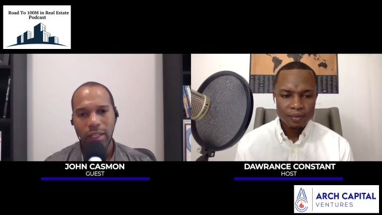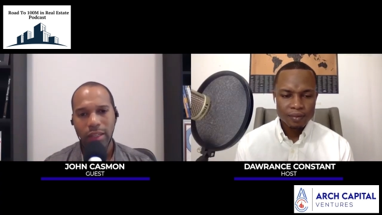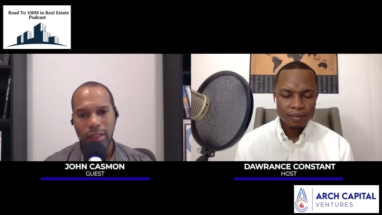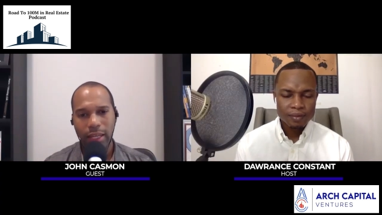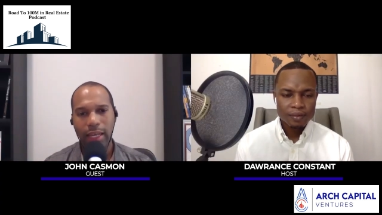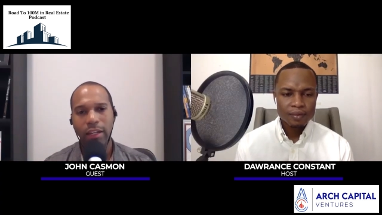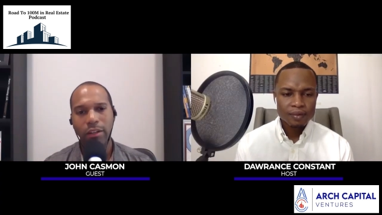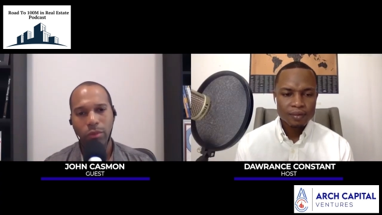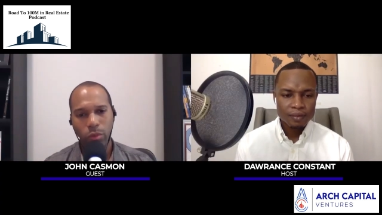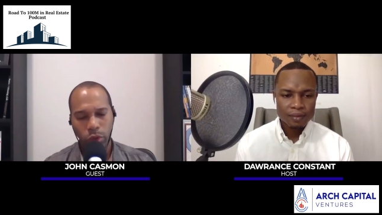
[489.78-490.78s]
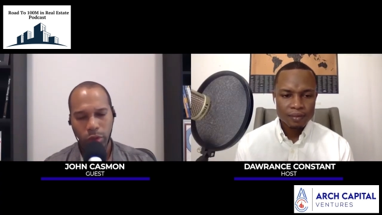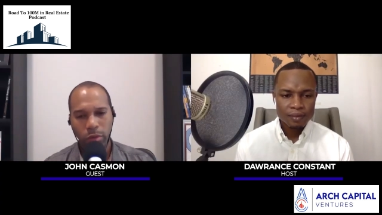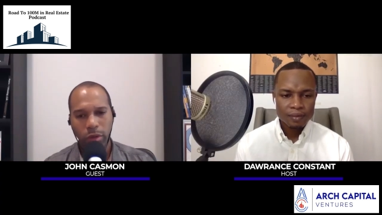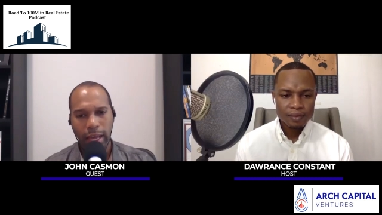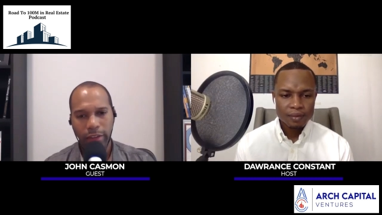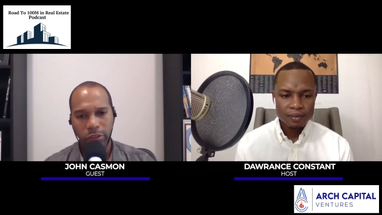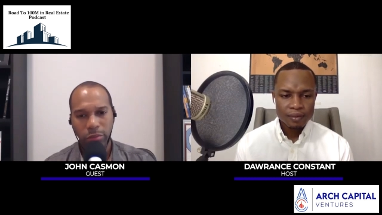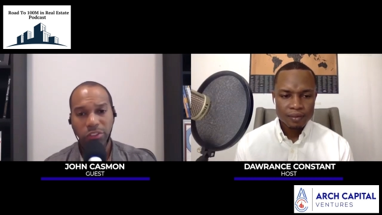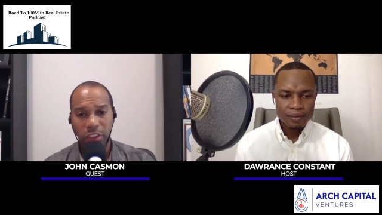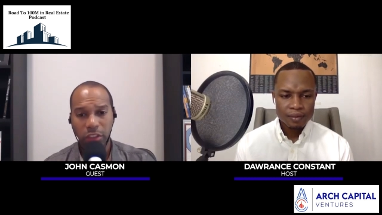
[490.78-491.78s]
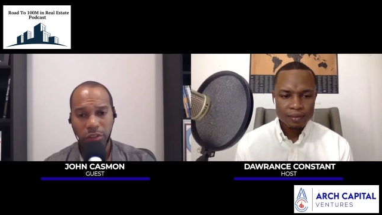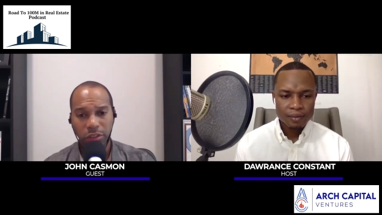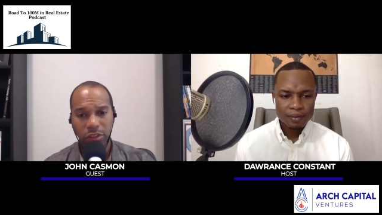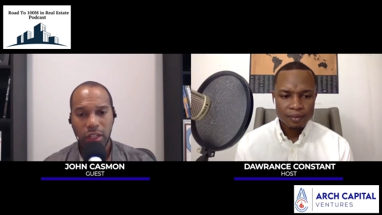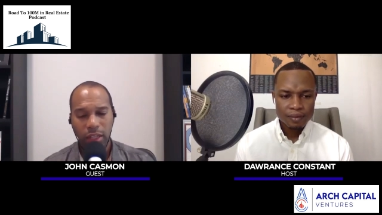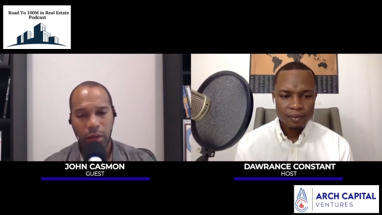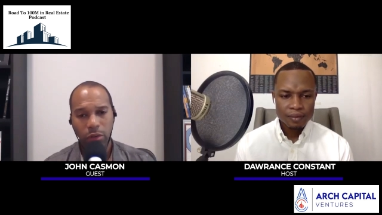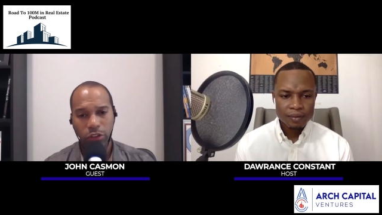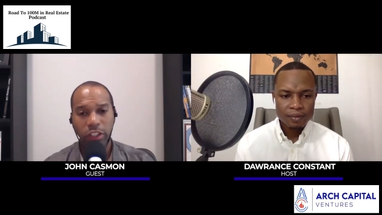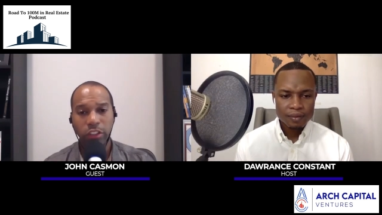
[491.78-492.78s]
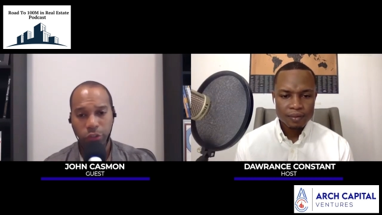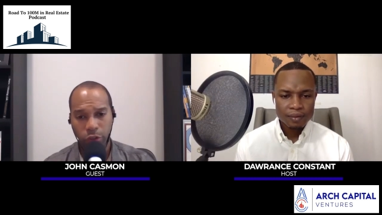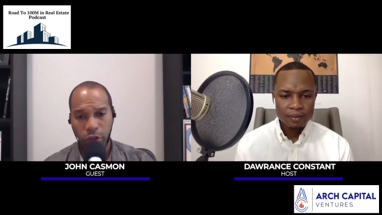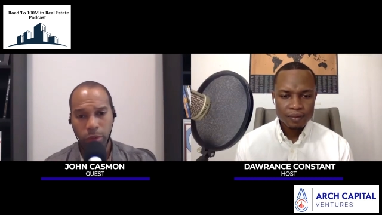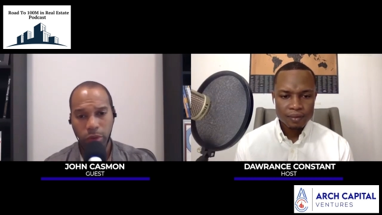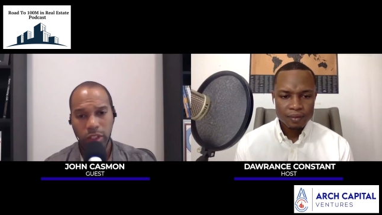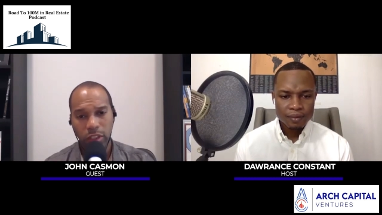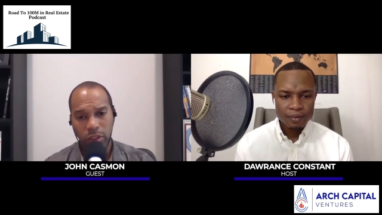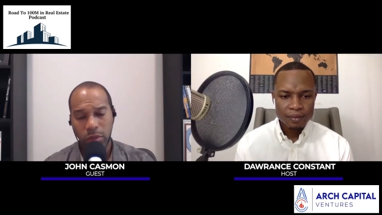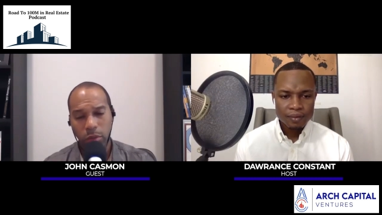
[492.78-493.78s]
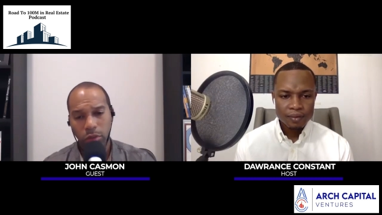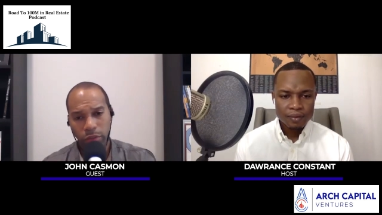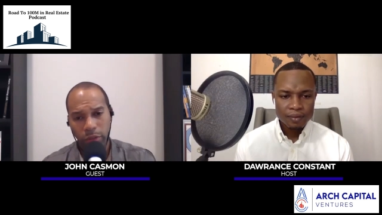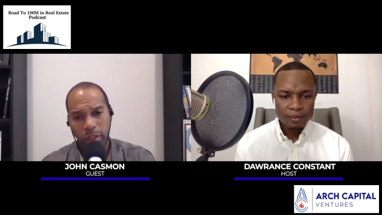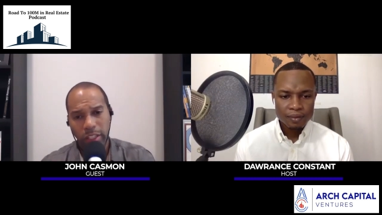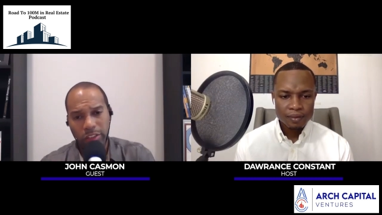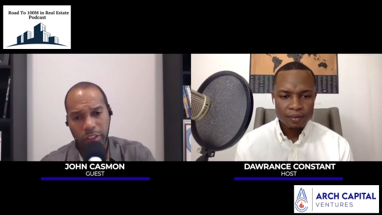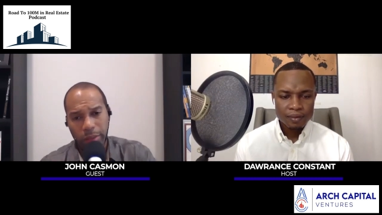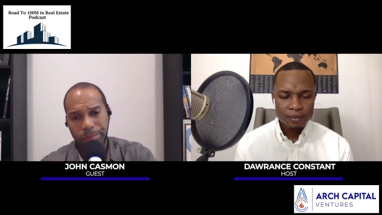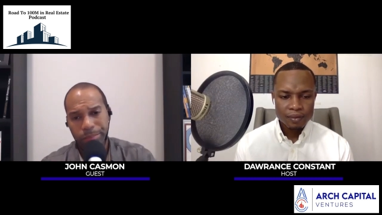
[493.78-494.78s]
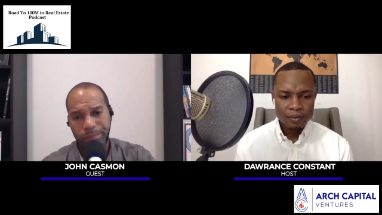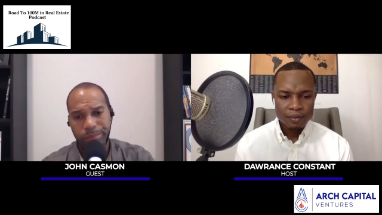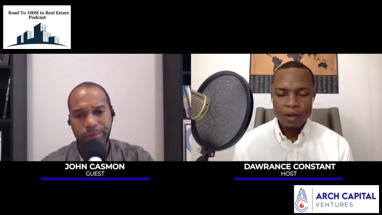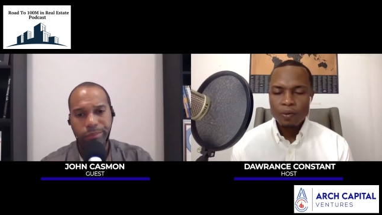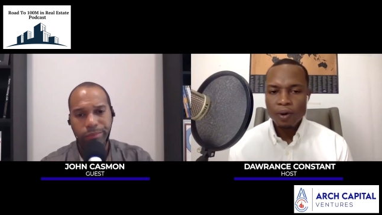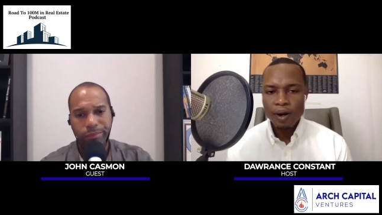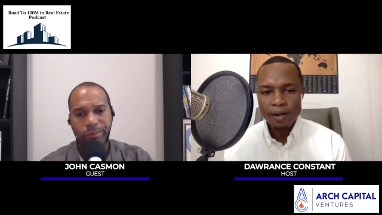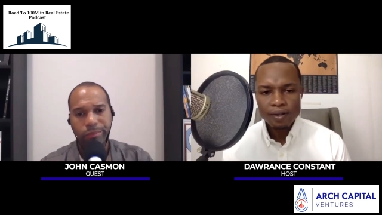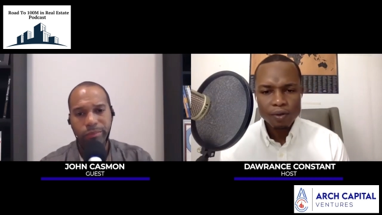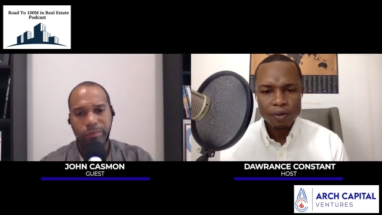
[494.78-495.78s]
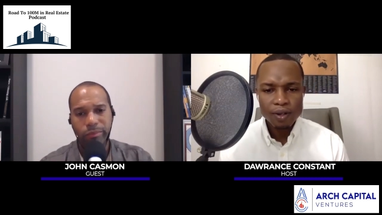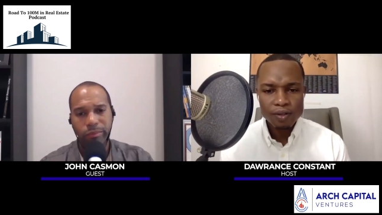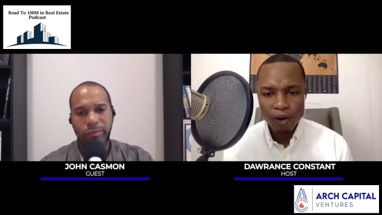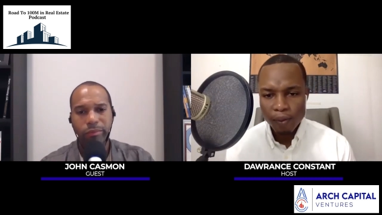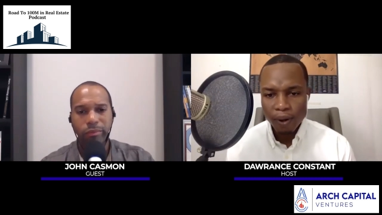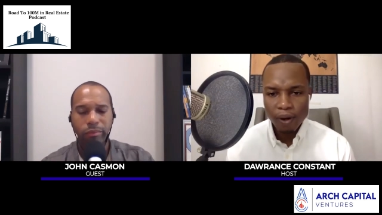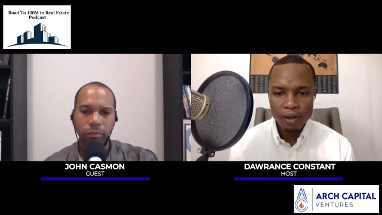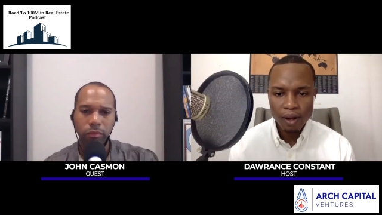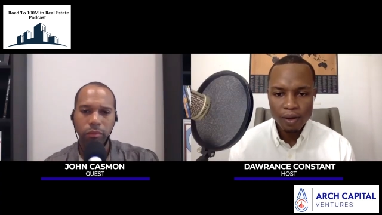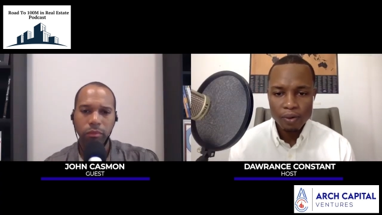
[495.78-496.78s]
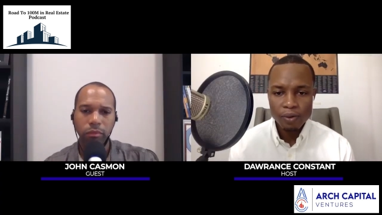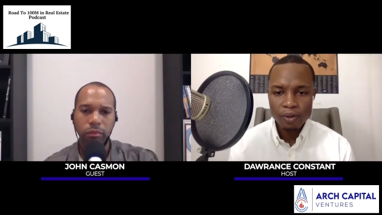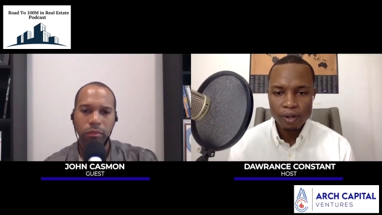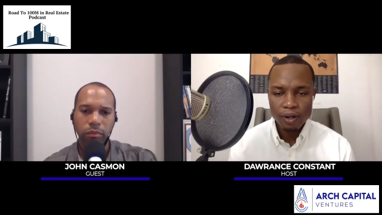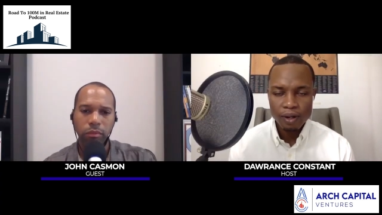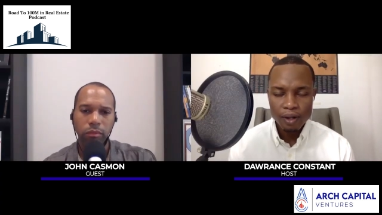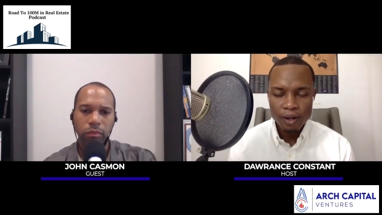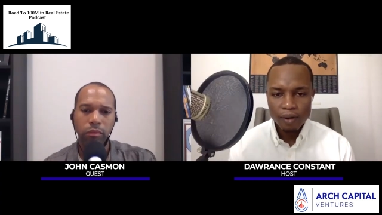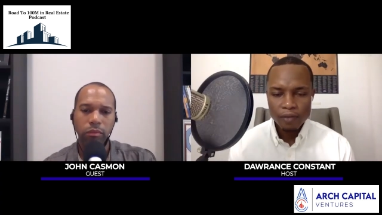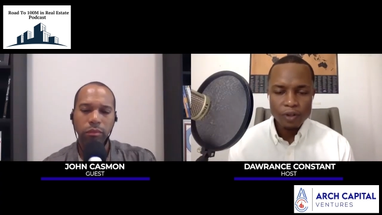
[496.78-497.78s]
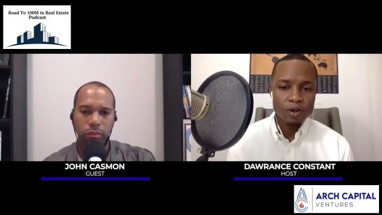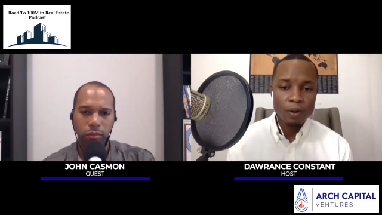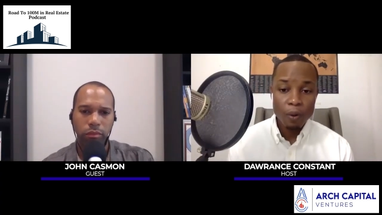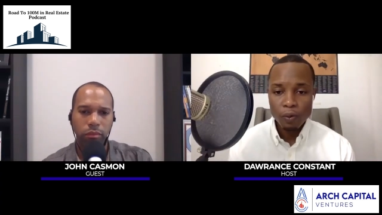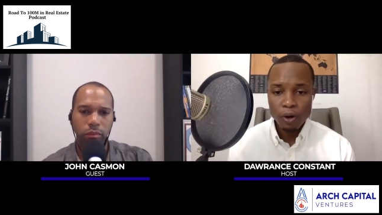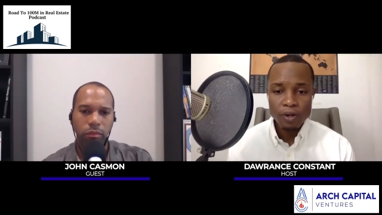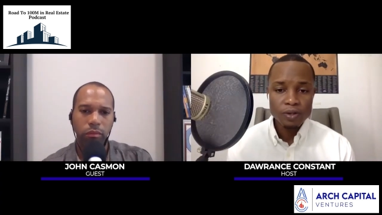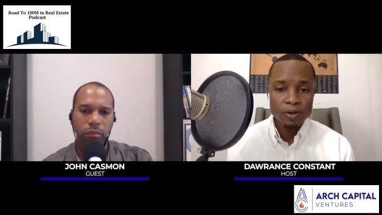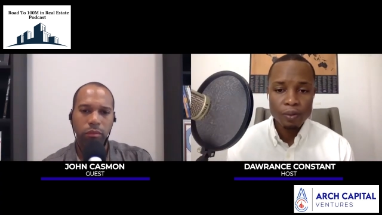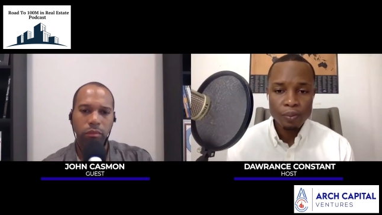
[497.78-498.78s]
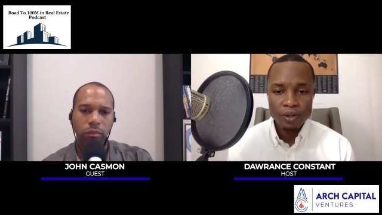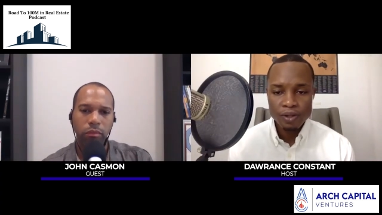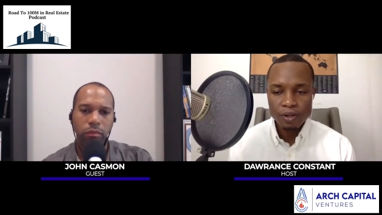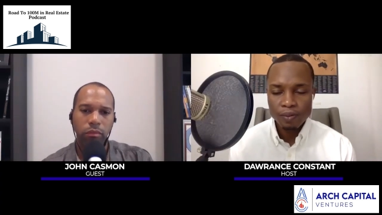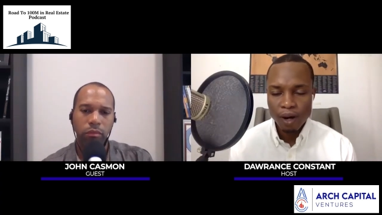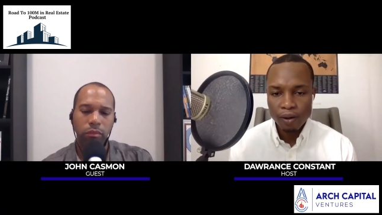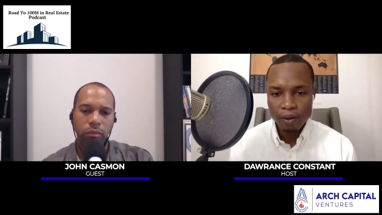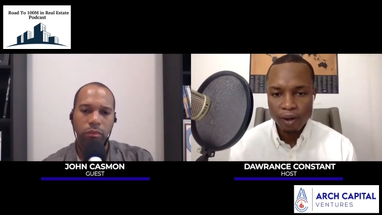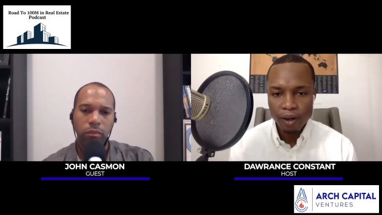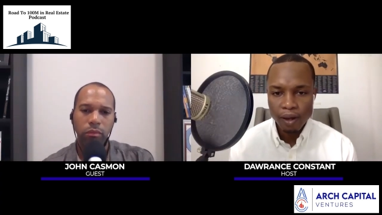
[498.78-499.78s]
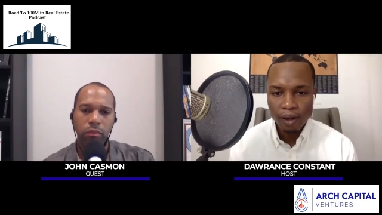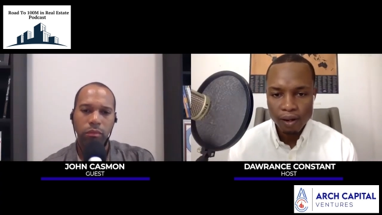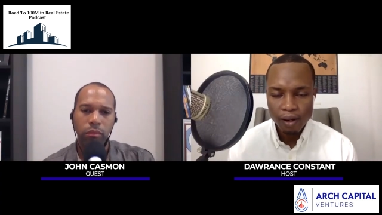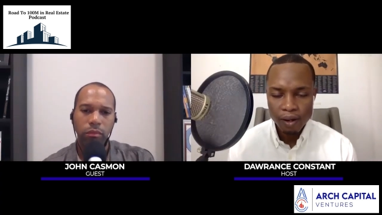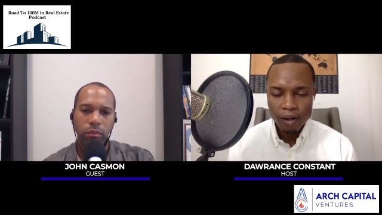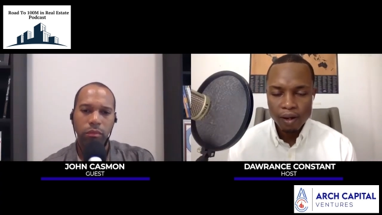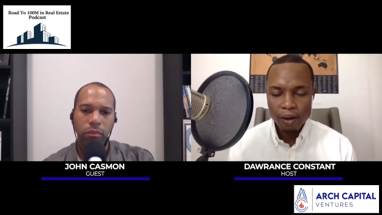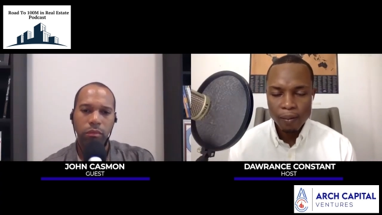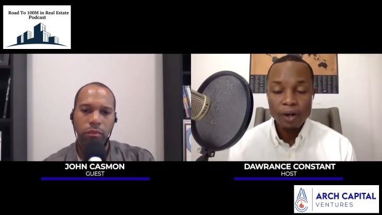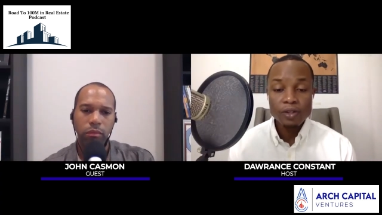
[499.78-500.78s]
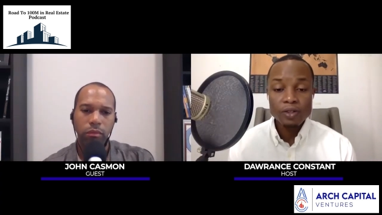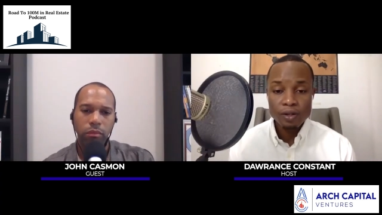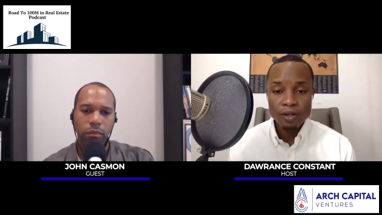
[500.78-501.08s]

Speaker 1: that would have some skills that were transferable into the multifamily landscape.
Speaker 2: Right. So let's talk about how you did it. Let's first talk about what is your business model and uh, amongst your